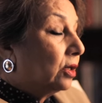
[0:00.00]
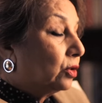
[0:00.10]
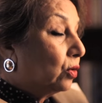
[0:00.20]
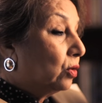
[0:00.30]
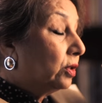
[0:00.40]

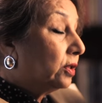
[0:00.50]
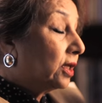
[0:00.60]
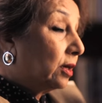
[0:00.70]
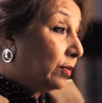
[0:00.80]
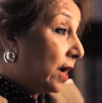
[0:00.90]
So
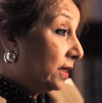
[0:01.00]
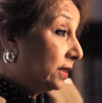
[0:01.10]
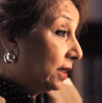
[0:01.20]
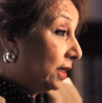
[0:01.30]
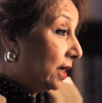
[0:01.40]

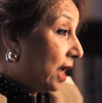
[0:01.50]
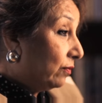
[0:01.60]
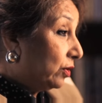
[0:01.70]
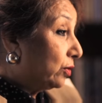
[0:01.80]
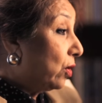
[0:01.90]
surprisingly,
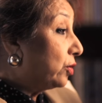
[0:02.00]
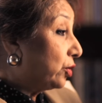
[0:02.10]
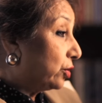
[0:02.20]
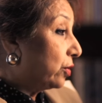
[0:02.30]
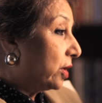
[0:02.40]
I was not
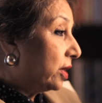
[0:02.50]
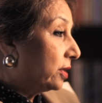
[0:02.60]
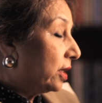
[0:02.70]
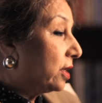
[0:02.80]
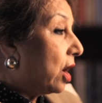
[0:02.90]
sure
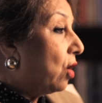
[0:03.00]
that